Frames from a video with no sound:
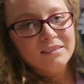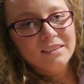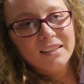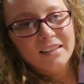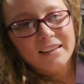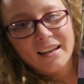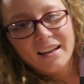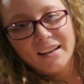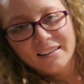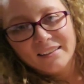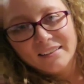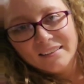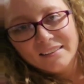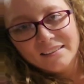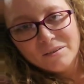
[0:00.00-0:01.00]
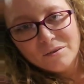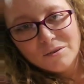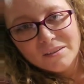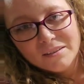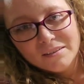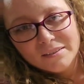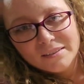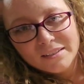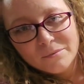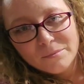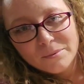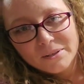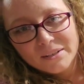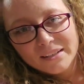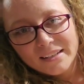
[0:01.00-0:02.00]
Look at that. So
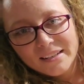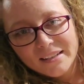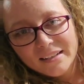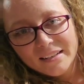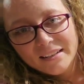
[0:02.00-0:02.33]
pretty.